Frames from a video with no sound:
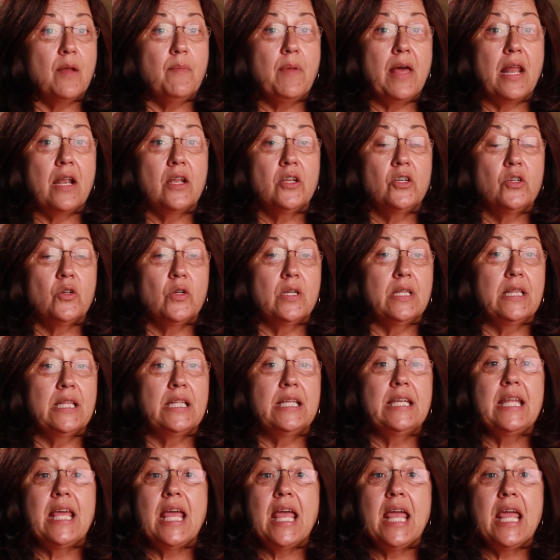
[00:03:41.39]
about it during the
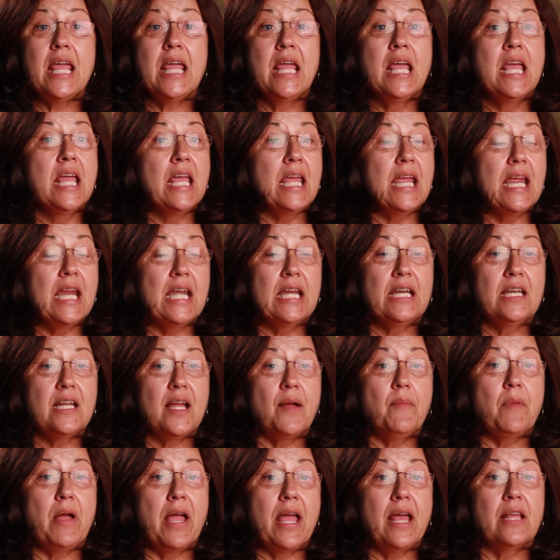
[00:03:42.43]
day,
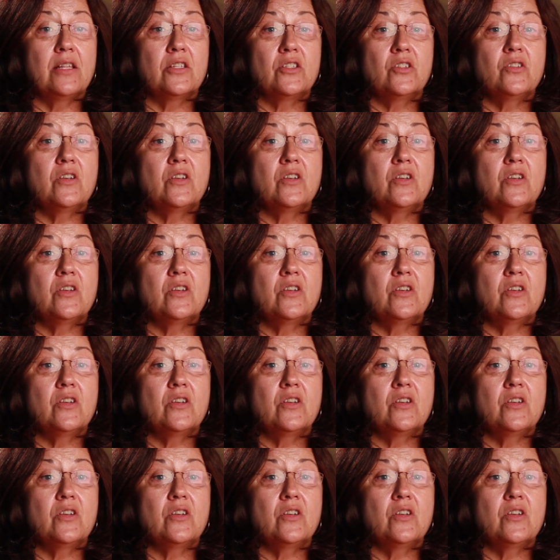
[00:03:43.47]
anytime I had